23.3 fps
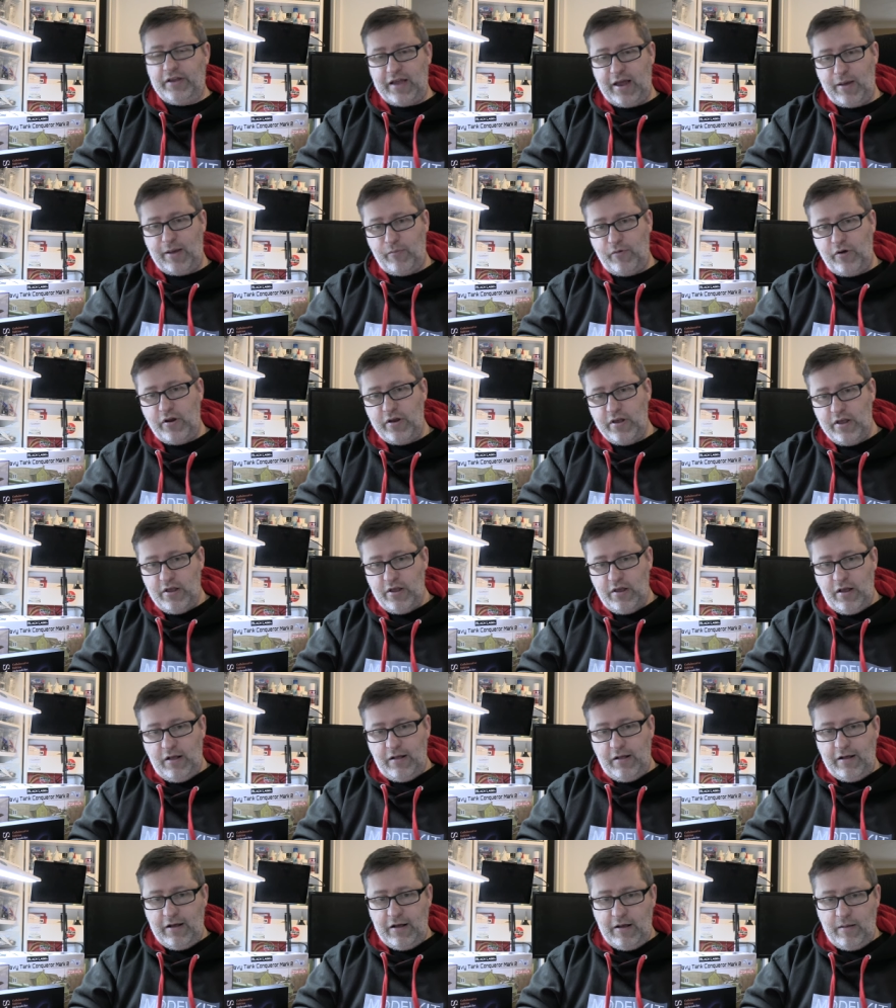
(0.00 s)
camera
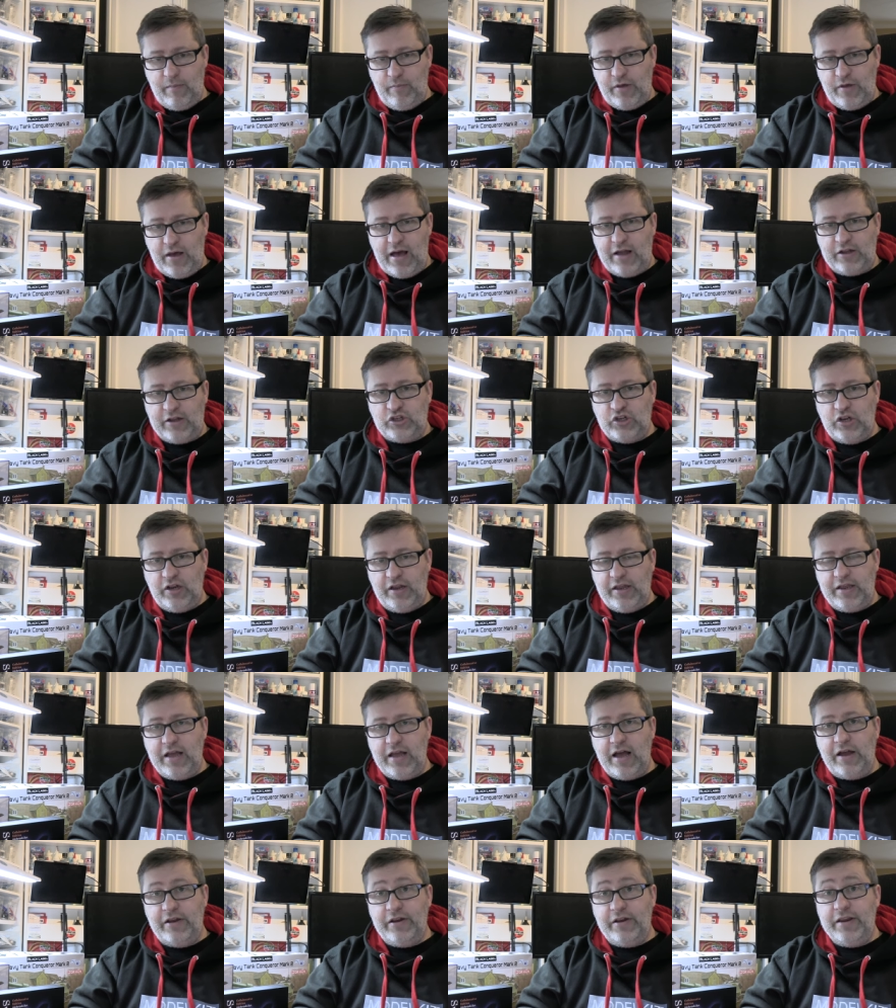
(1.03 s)
um, that
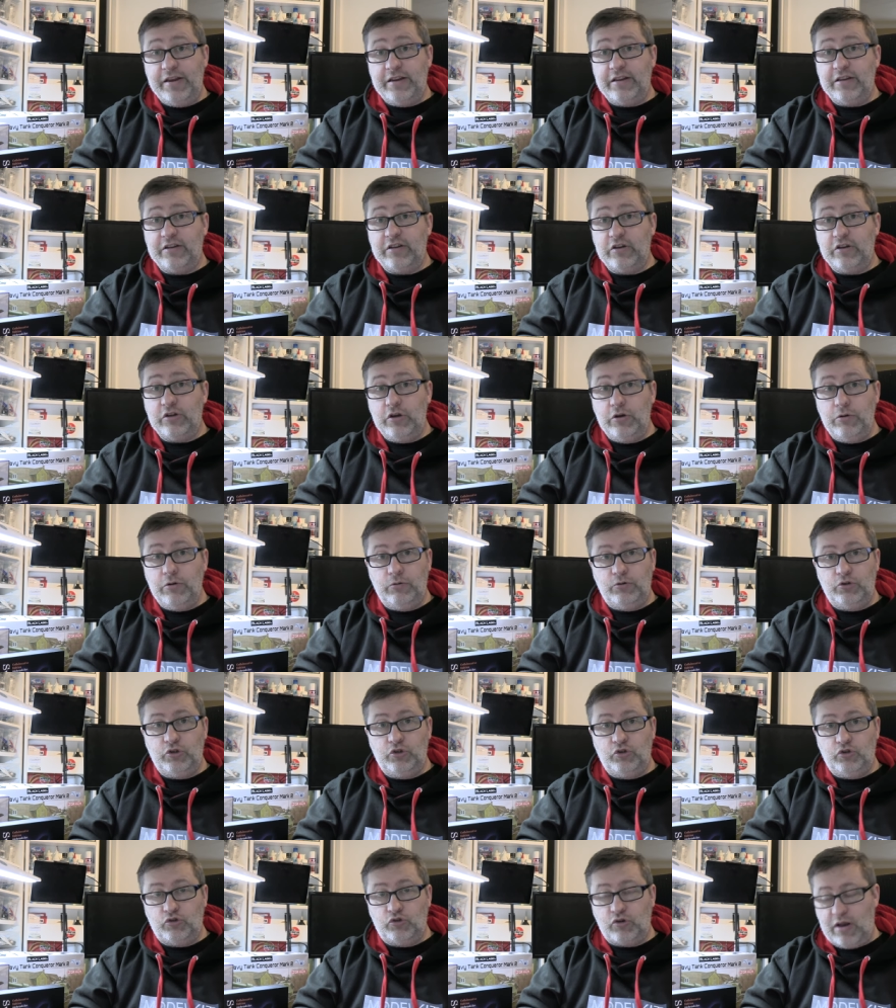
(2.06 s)
actually I needed a new
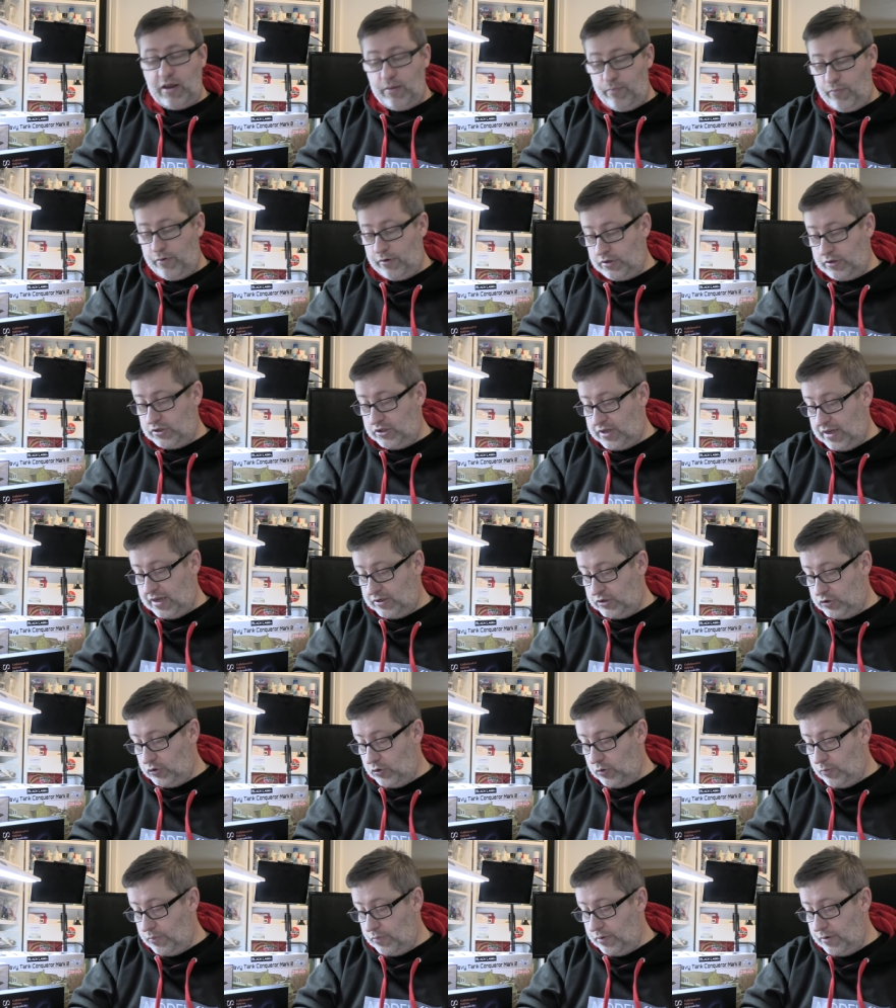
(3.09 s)
tripod
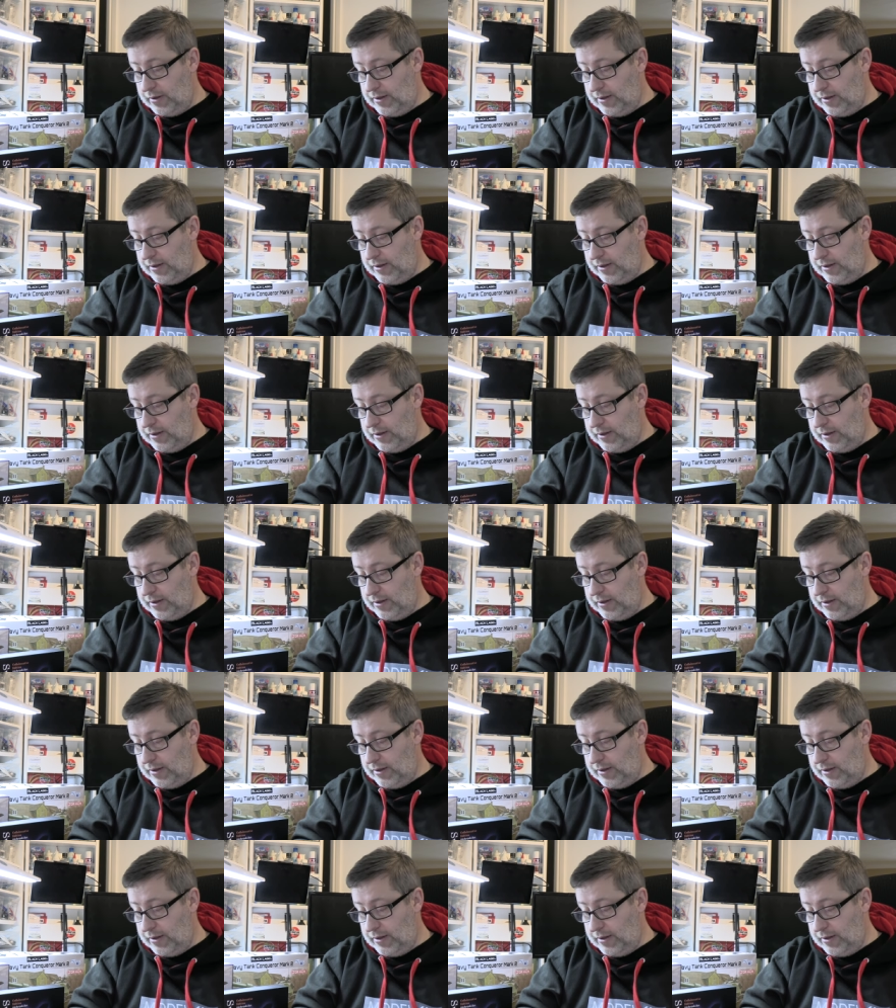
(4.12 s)
setup.